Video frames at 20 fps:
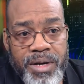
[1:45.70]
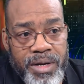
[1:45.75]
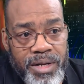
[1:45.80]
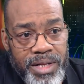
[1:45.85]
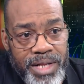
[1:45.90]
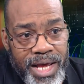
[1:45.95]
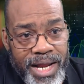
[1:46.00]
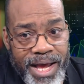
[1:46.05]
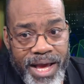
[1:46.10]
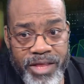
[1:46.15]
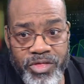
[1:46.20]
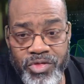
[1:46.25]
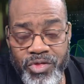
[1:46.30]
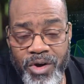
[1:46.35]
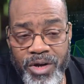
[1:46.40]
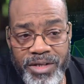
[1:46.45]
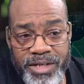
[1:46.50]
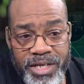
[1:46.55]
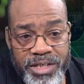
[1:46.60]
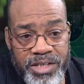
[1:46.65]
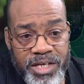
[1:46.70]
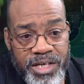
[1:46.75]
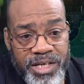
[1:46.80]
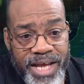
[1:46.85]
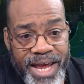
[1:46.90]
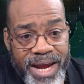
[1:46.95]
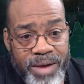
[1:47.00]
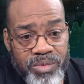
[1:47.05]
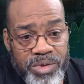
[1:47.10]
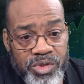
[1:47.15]
that I thought that
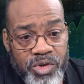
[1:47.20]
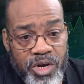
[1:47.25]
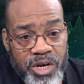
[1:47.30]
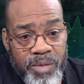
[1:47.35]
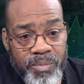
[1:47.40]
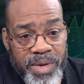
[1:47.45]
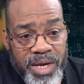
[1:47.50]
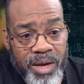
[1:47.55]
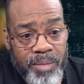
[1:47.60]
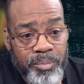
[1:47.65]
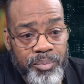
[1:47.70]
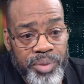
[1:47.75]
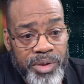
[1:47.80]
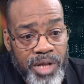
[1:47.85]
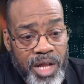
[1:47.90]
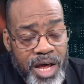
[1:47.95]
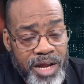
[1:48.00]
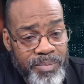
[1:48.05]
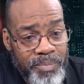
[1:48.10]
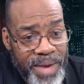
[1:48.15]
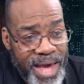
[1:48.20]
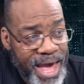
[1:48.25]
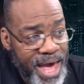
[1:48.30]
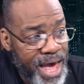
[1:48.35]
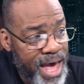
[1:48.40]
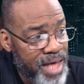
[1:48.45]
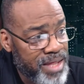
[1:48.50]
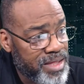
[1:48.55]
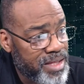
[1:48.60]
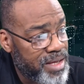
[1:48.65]
today was going to be a
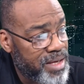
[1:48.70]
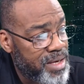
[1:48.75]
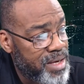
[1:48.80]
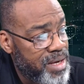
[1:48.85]
bloodbath.